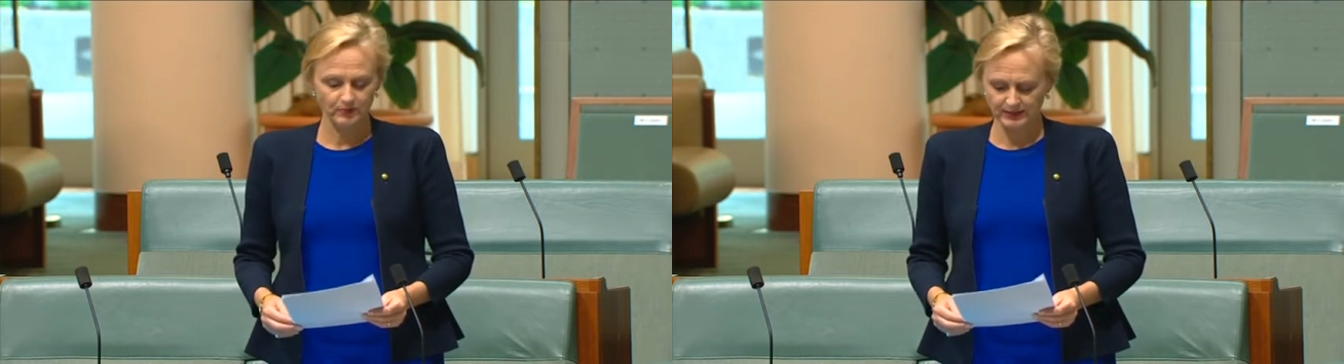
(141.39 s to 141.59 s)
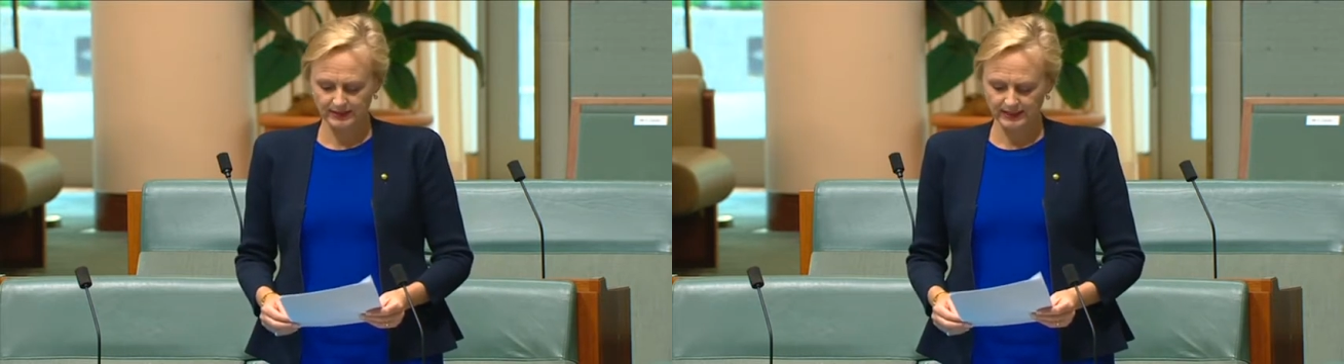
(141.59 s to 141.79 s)

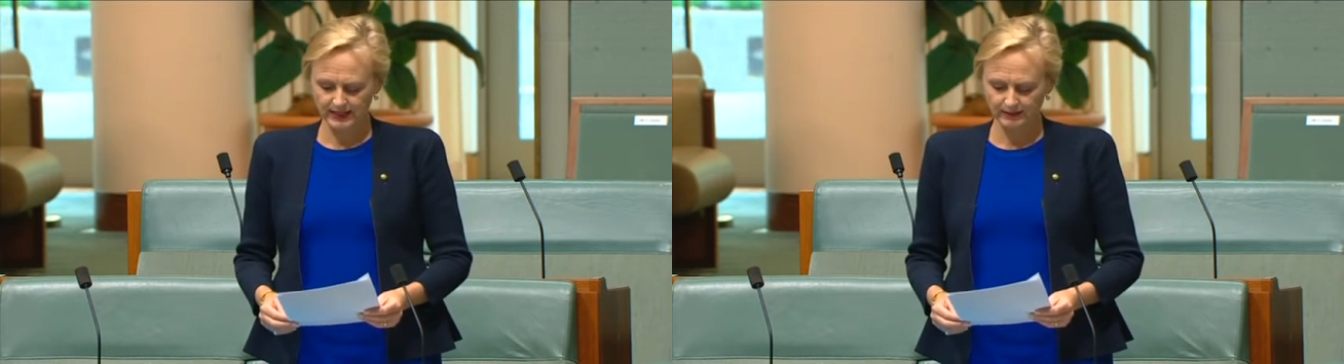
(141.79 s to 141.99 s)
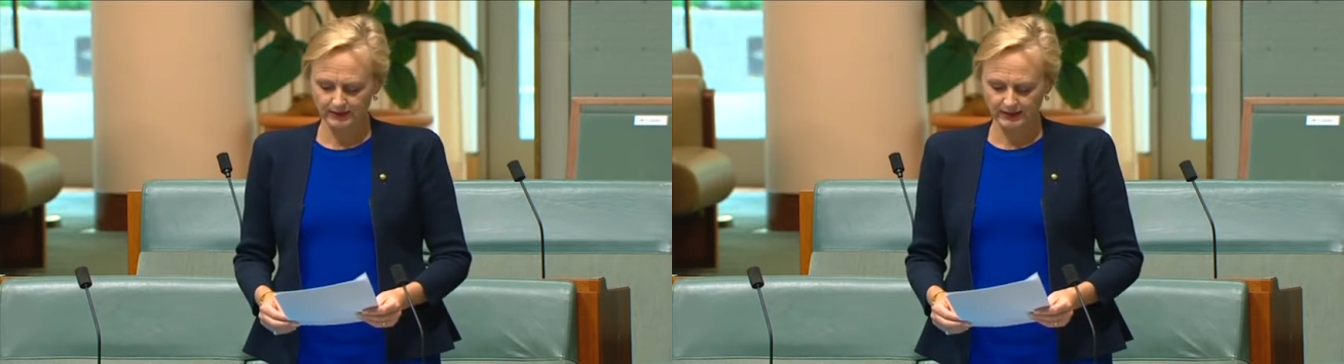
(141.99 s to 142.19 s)

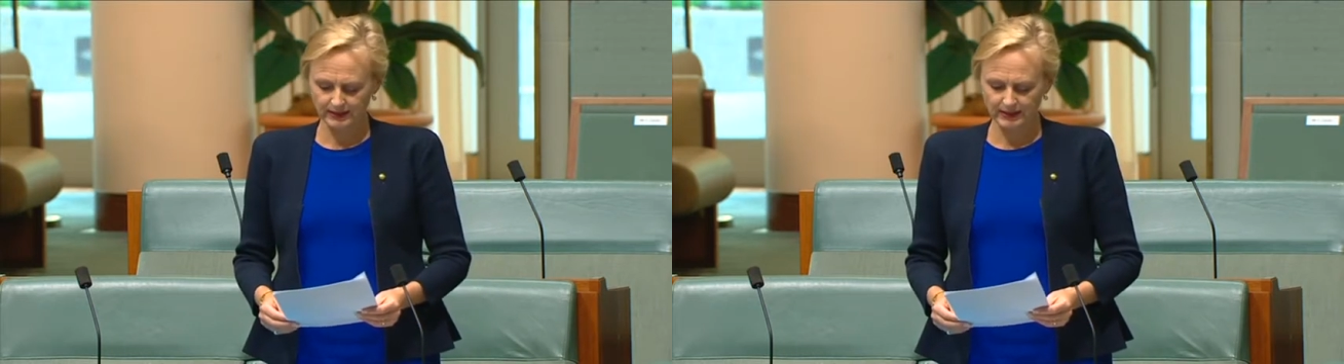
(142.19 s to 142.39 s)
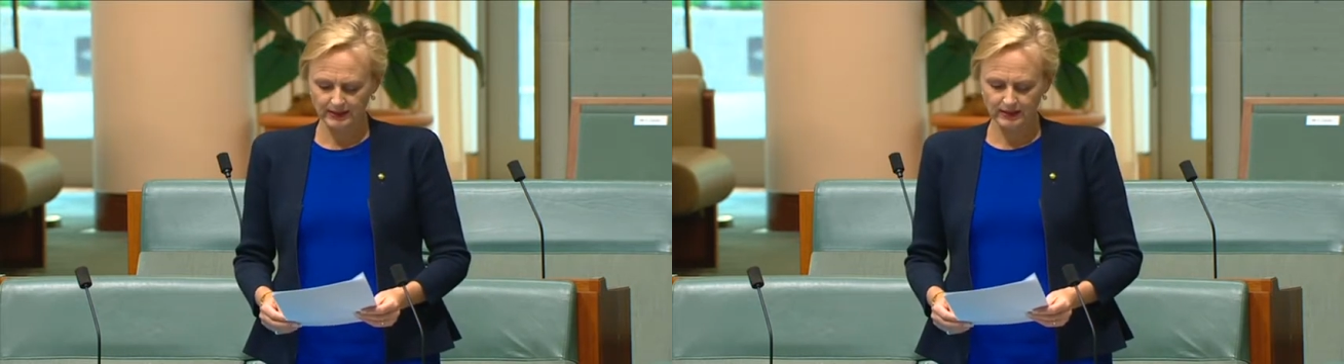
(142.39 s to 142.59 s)

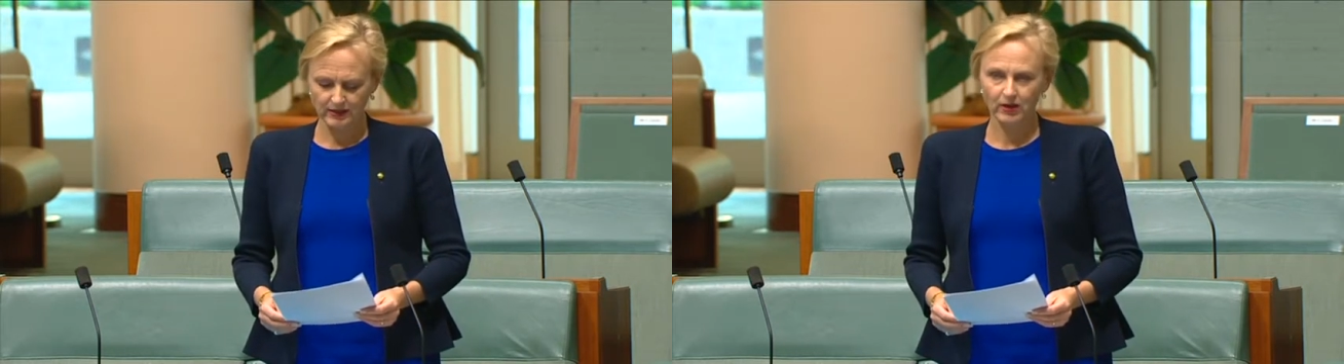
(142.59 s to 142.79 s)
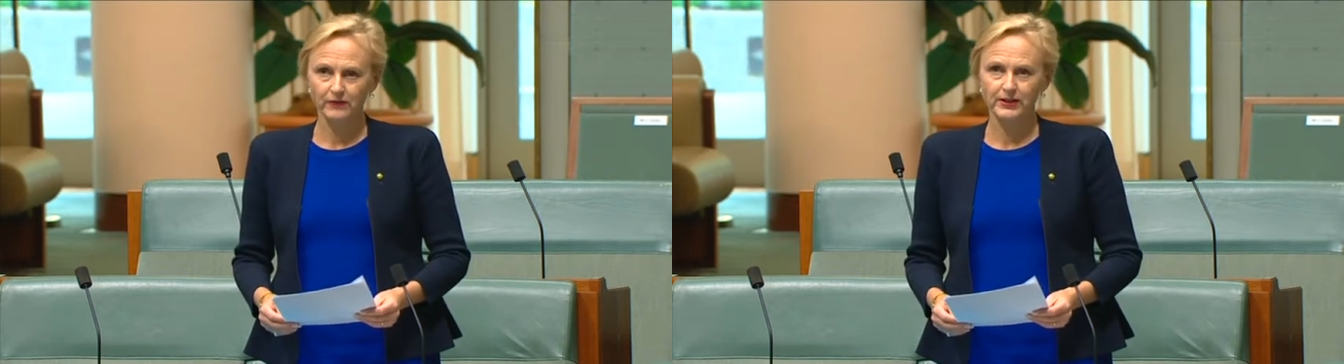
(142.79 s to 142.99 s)
sustainability
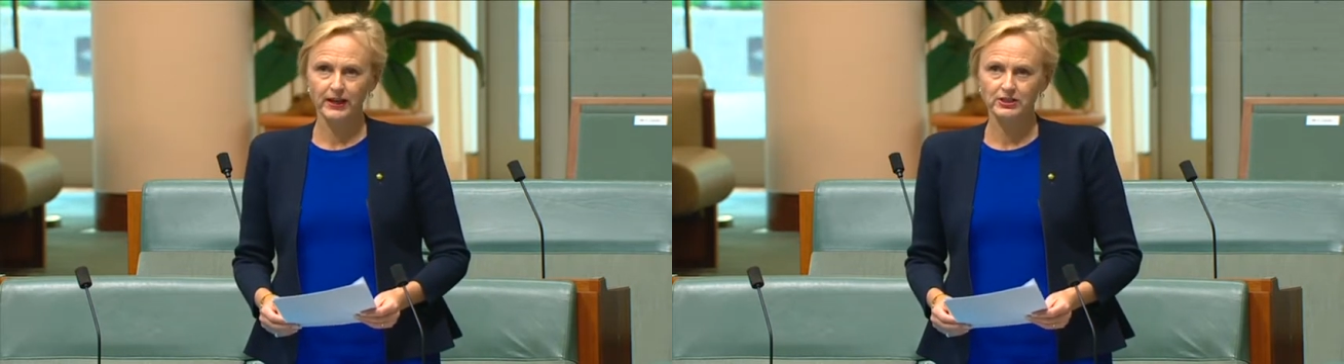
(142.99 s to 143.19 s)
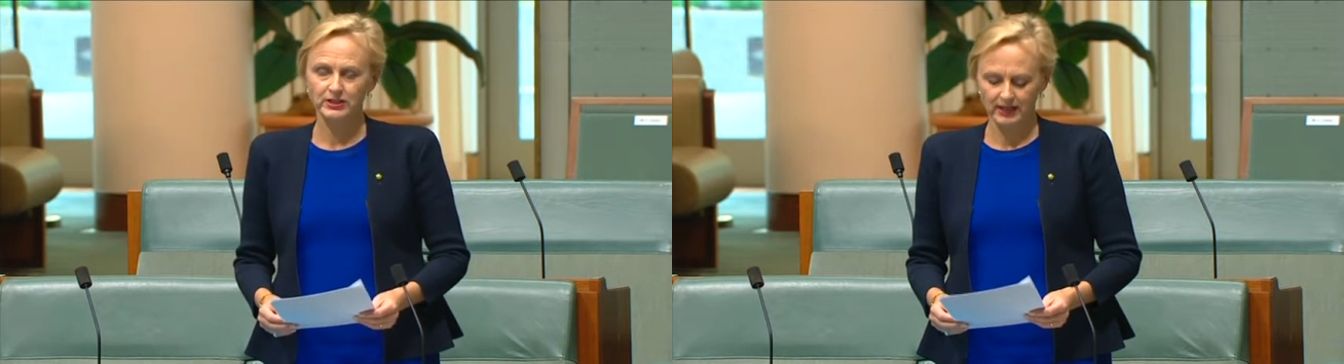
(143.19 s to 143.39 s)
of the
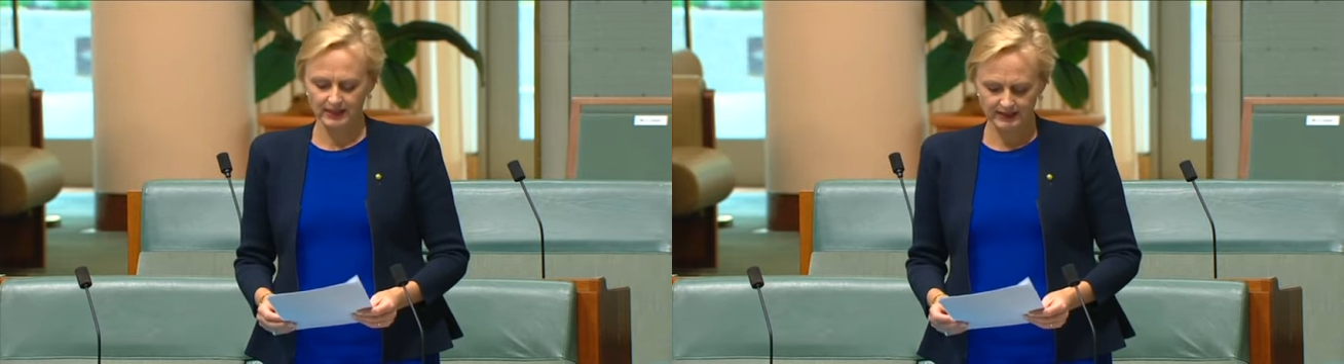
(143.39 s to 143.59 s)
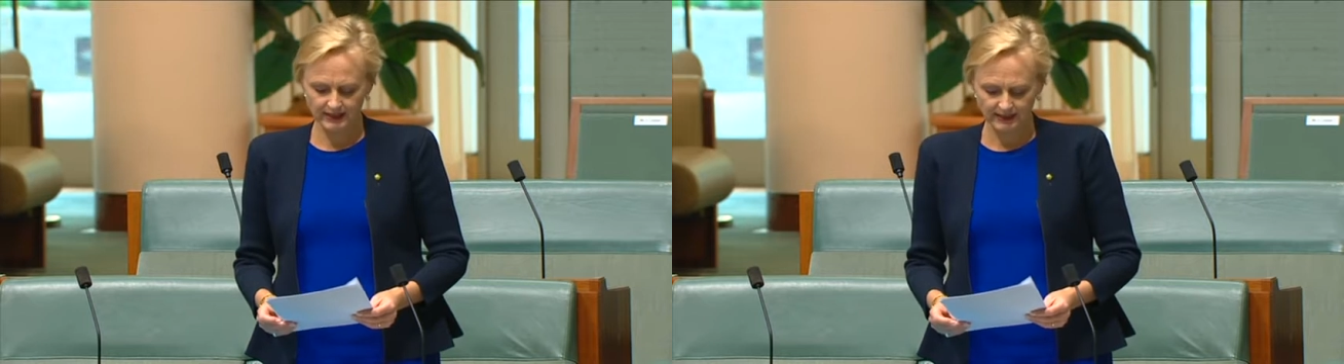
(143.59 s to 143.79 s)
aged care
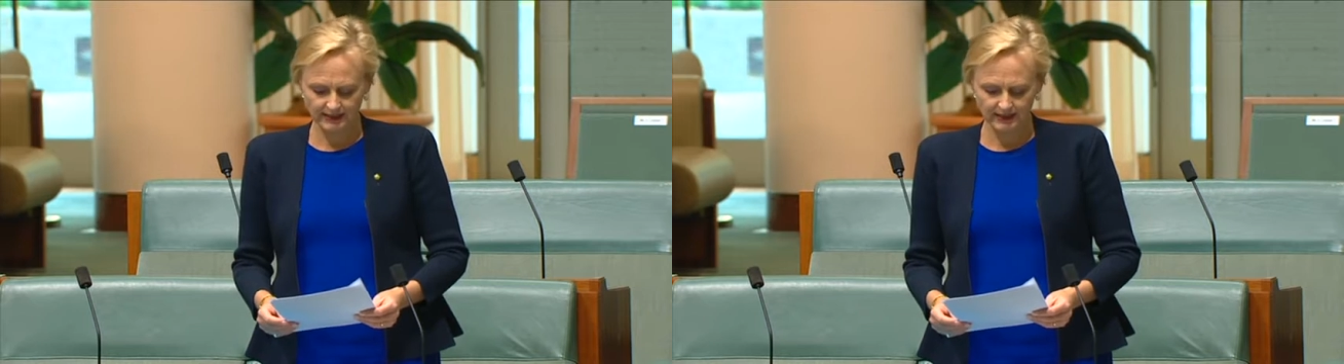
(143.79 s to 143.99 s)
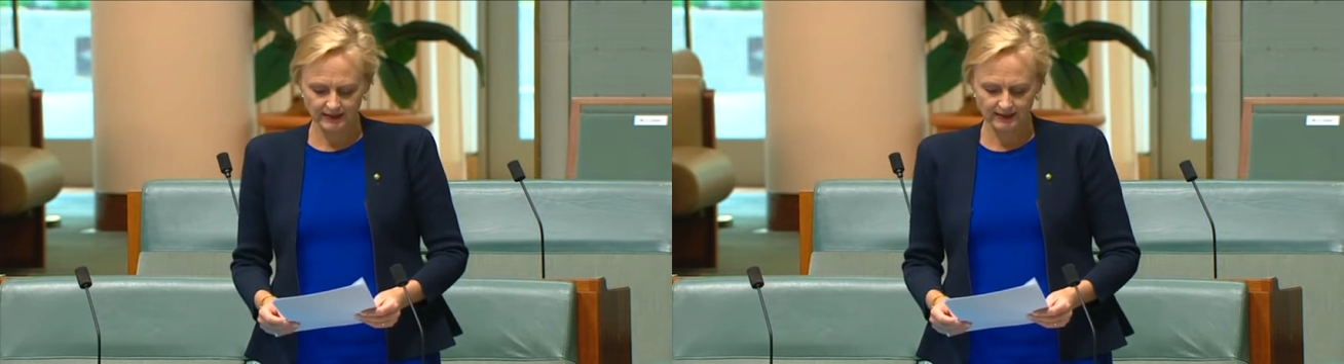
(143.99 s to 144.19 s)

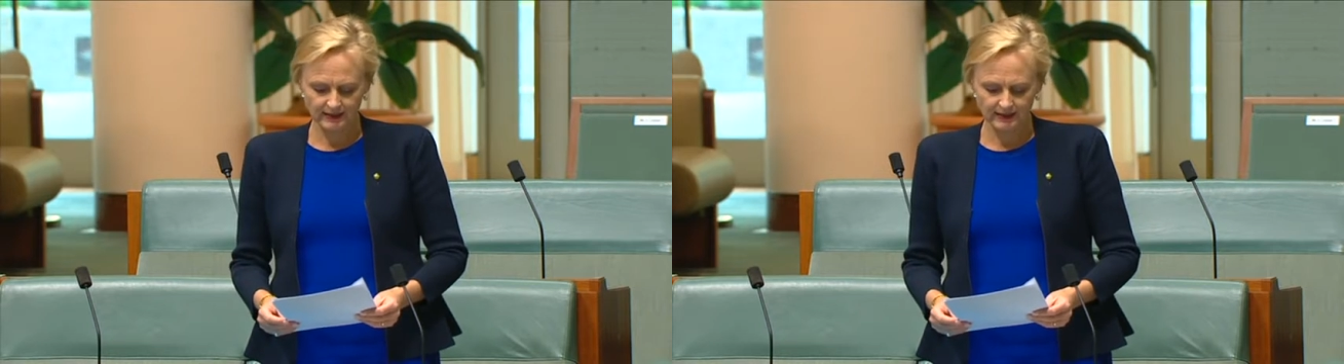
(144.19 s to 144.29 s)
sector,